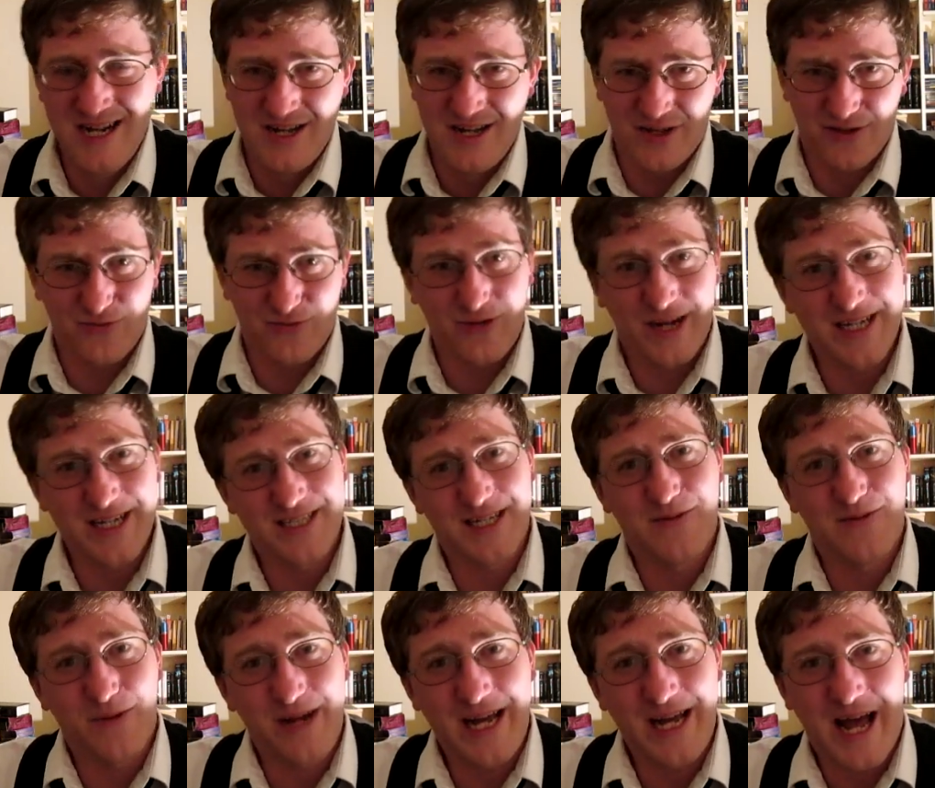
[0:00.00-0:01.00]
The
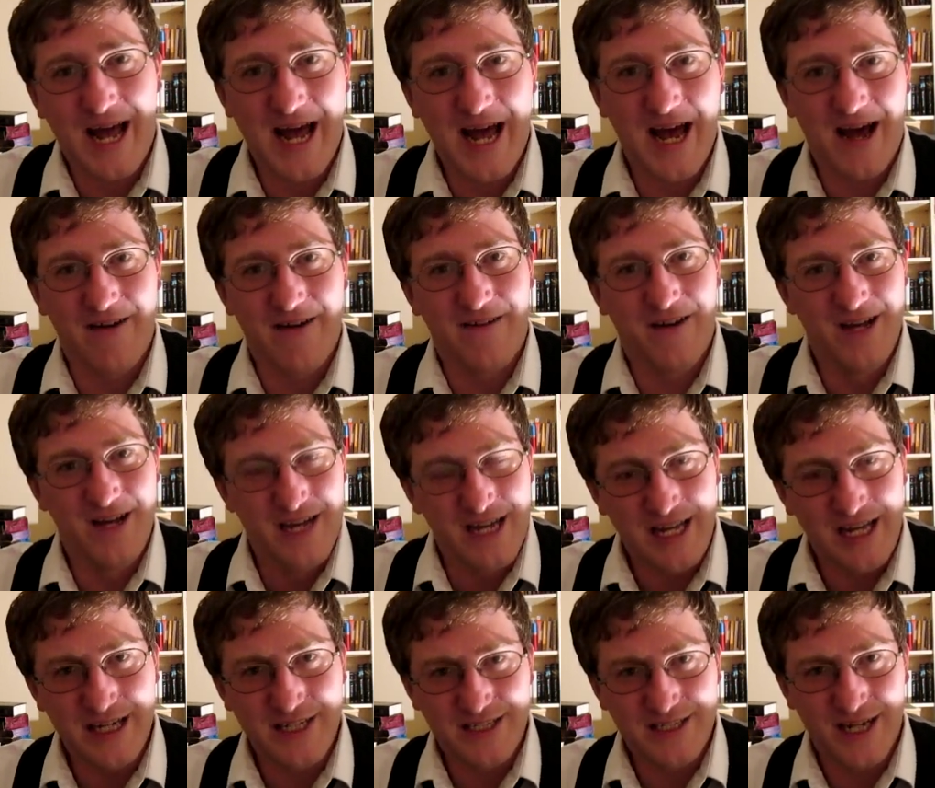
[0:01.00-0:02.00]
reason we have
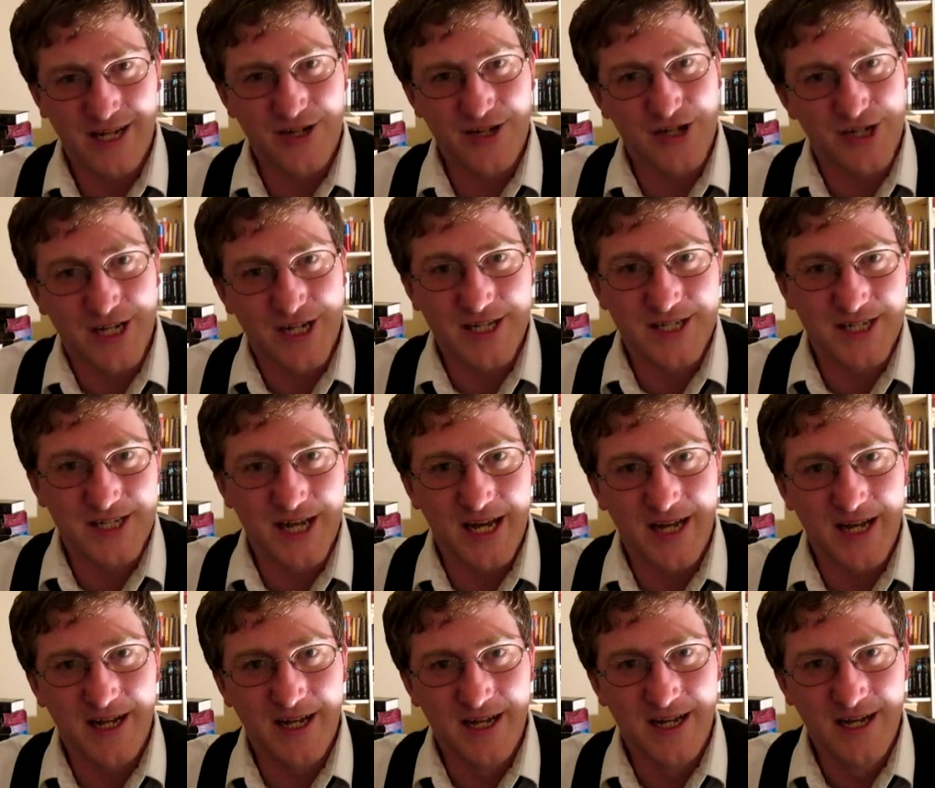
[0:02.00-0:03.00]
he said, she
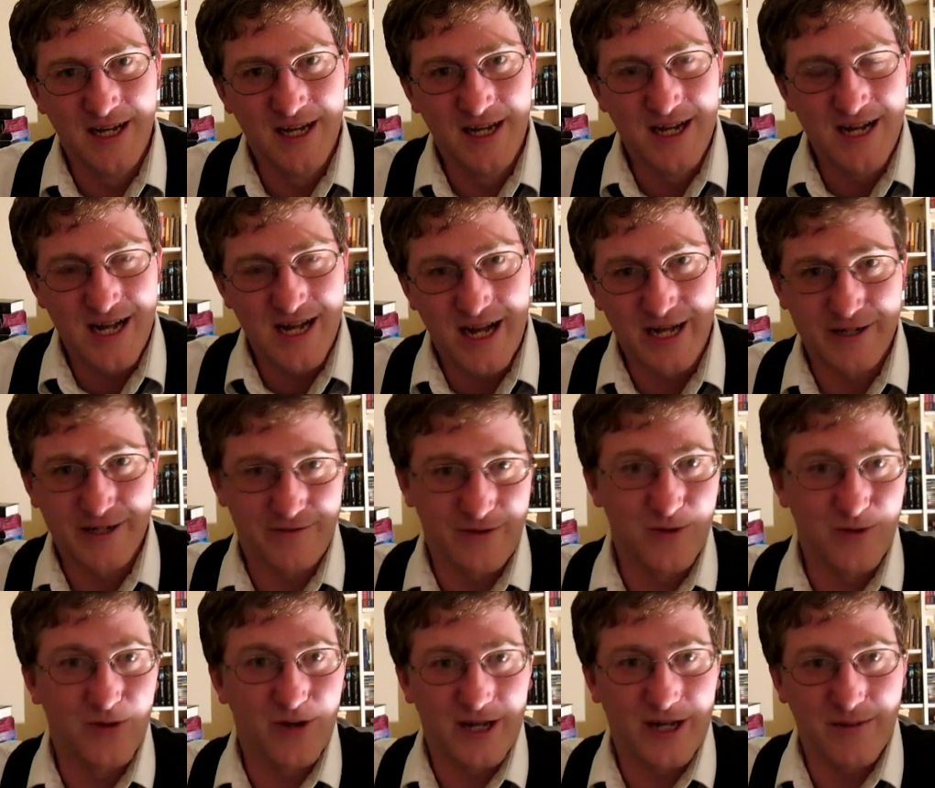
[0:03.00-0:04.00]
said, and if
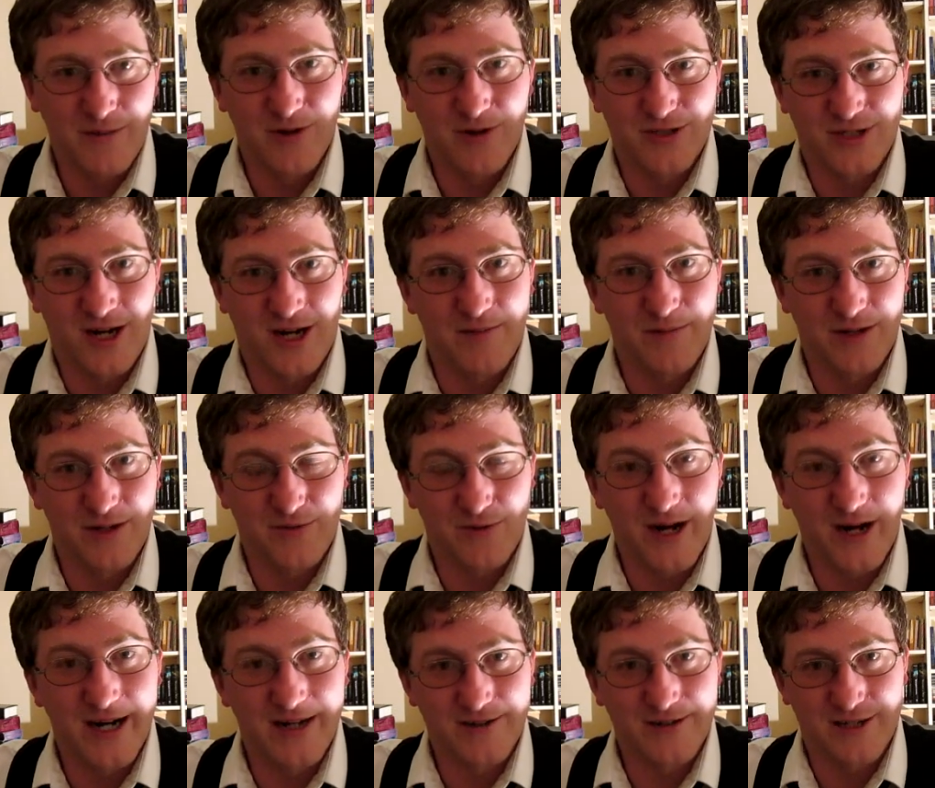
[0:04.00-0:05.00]
you look at most competent
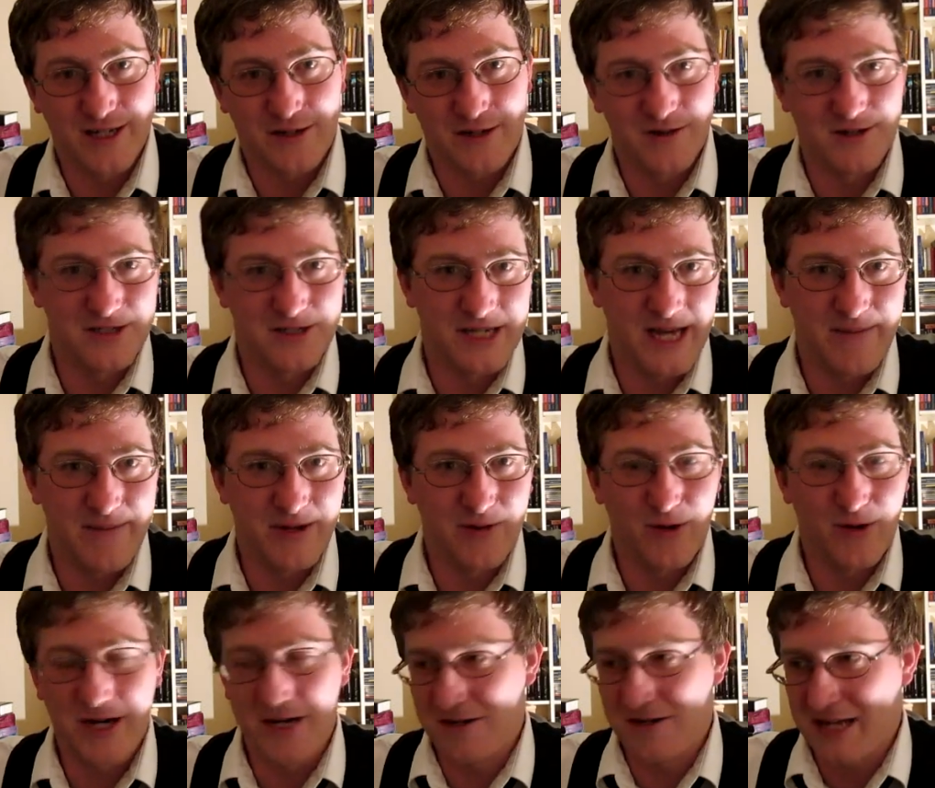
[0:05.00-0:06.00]
writers like Ernest
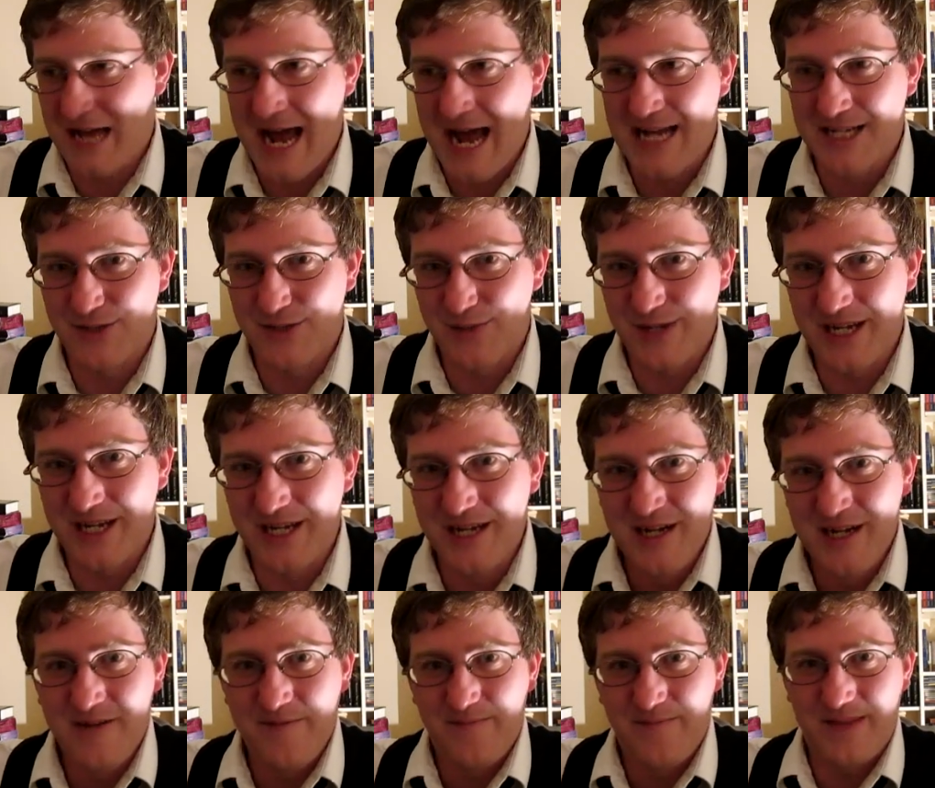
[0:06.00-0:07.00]
Hemingway or Gatsby,
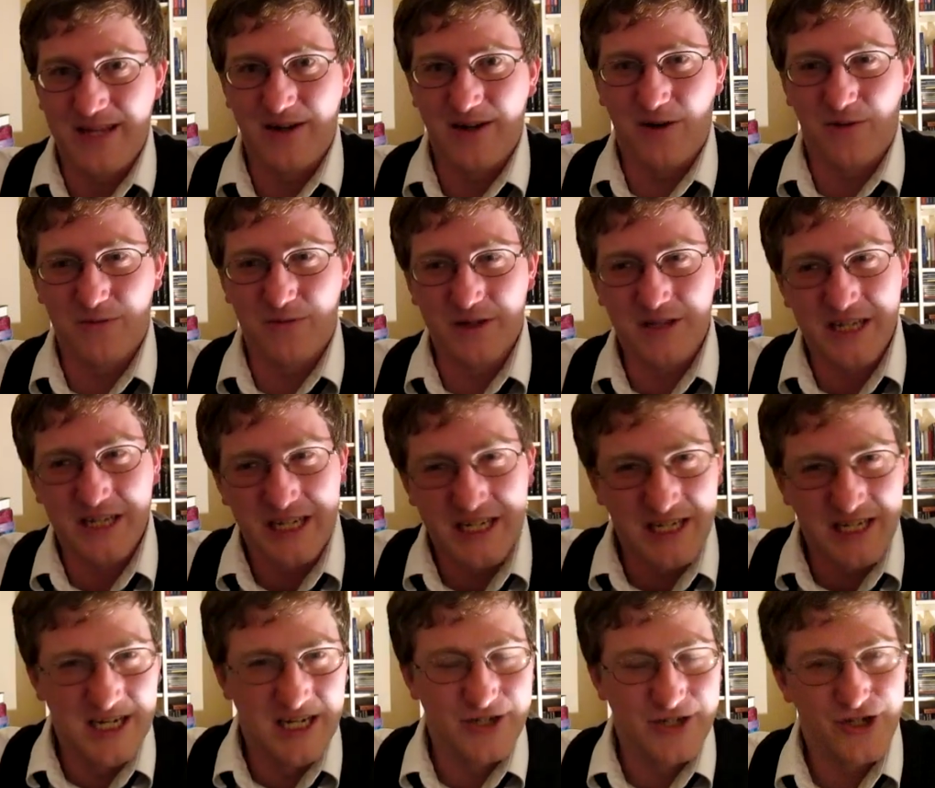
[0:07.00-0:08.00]
they don't really
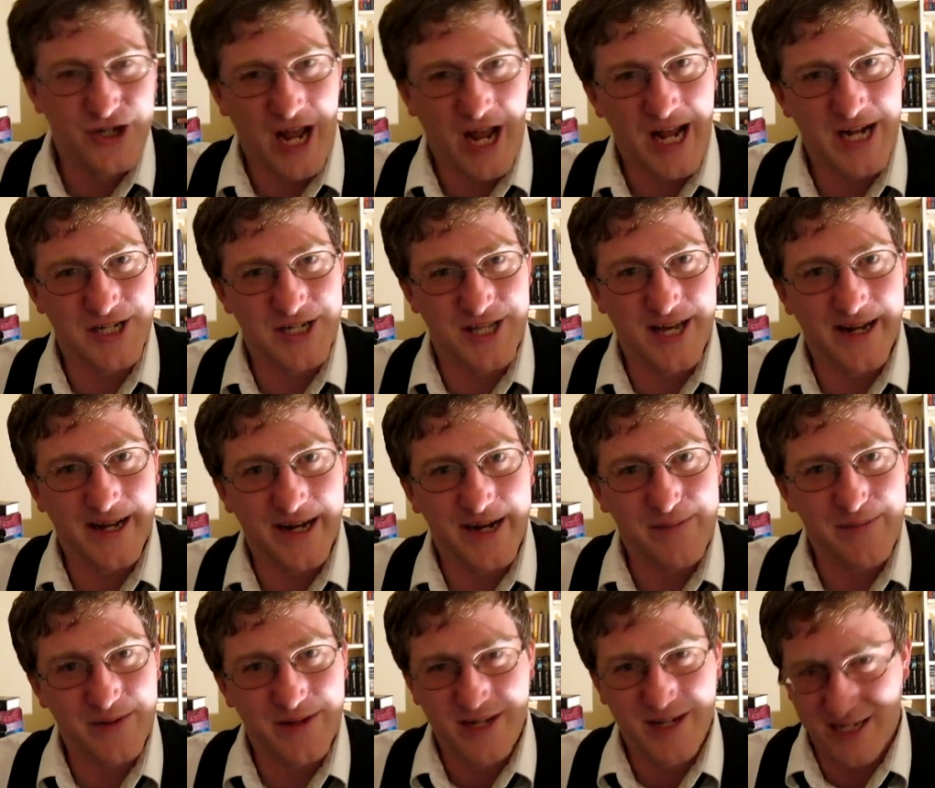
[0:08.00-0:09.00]
change that
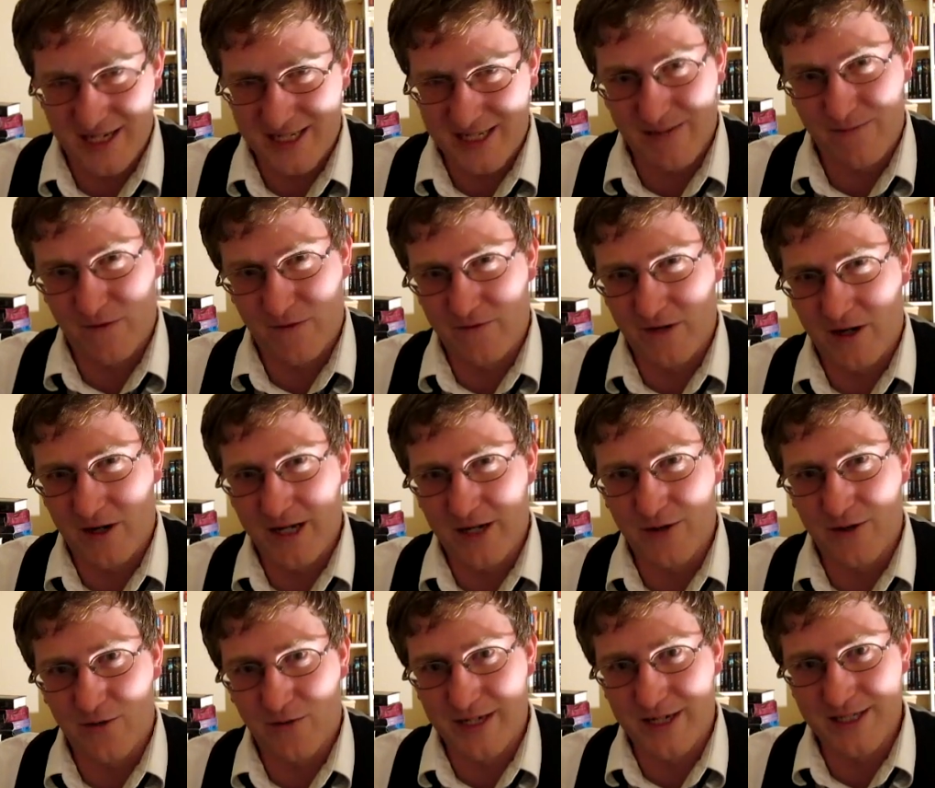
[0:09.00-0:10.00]
up except for very
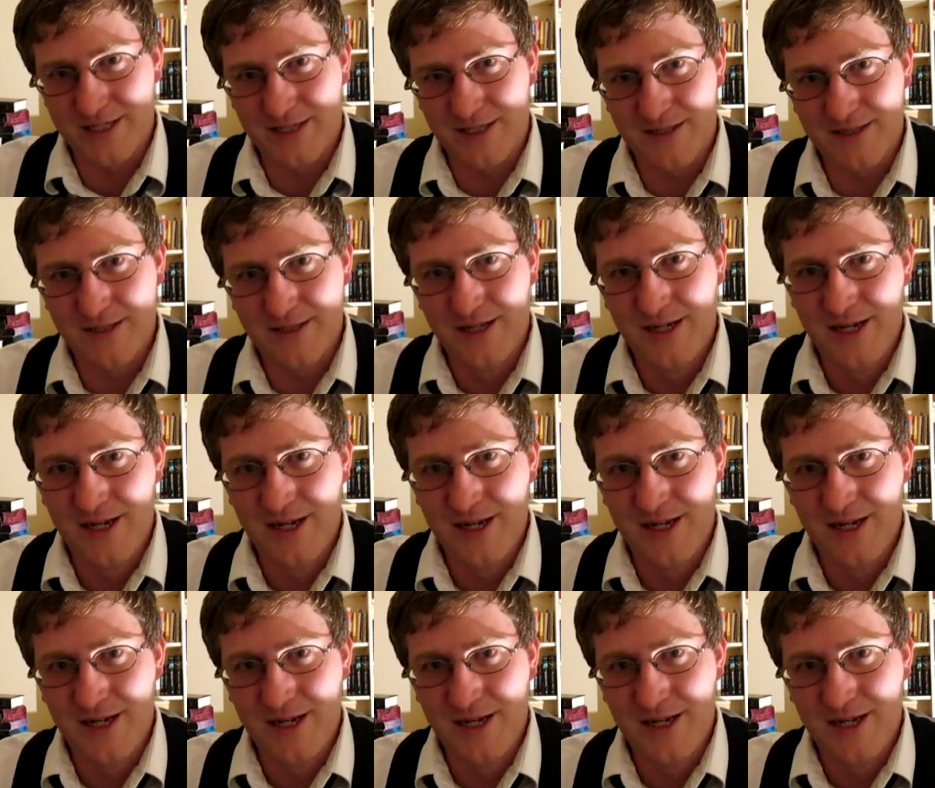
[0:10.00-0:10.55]
good reasons.